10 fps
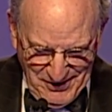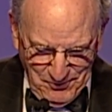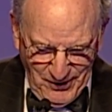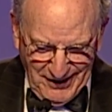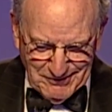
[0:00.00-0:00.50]

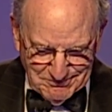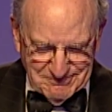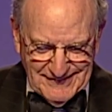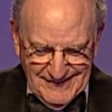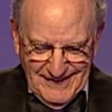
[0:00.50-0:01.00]
Well,
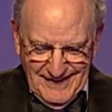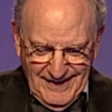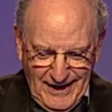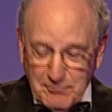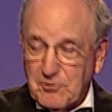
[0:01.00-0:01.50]

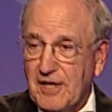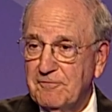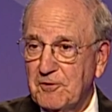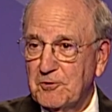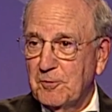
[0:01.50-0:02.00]
I'm
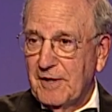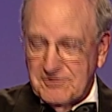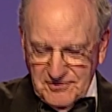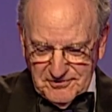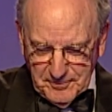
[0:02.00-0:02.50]
grateful to my
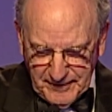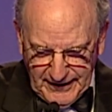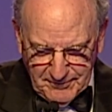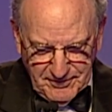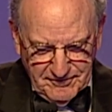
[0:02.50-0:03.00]
sister
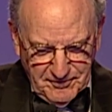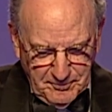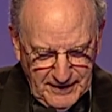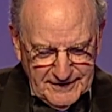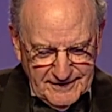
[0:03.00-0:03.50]
Barbara for
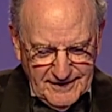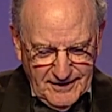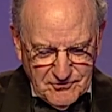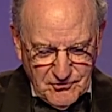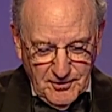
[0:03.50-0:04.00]
making
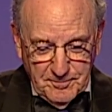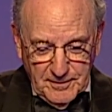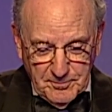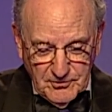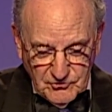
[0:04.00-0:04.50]
that trip
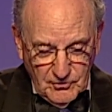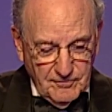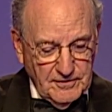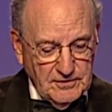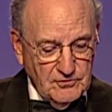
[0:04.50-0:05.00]
and
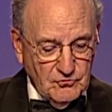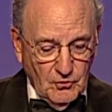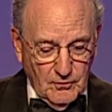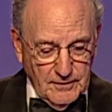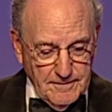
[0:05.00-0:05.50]
preserving the
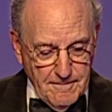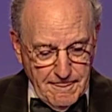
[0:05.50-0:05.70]
story